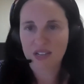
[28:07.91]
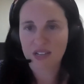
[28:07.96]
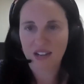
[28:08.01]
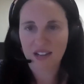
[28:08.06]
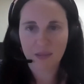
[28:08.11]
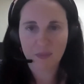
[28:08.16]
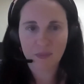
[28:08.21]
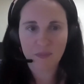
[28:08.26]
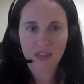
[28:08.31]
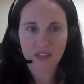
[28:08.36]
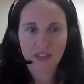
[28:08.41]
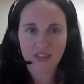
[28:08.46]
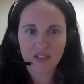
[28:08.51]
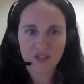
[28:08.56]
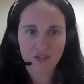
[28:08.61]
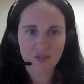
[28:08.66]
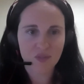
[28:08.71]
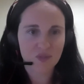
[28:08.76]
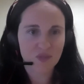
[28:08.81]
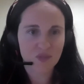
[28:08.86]
and I commend the
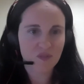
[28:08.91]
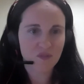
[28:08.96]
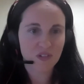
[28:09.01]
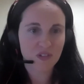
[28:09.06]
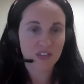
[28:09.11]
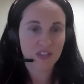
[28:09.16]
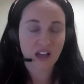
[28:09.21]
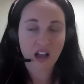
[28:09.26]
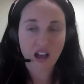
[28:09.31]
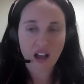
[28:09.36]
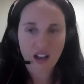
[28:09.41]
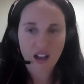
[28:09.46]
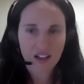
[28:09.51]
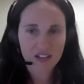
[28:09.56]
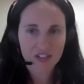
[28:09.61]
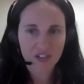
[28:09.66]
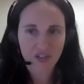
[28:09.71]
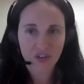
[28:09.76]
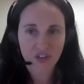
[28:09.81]
schools for the hard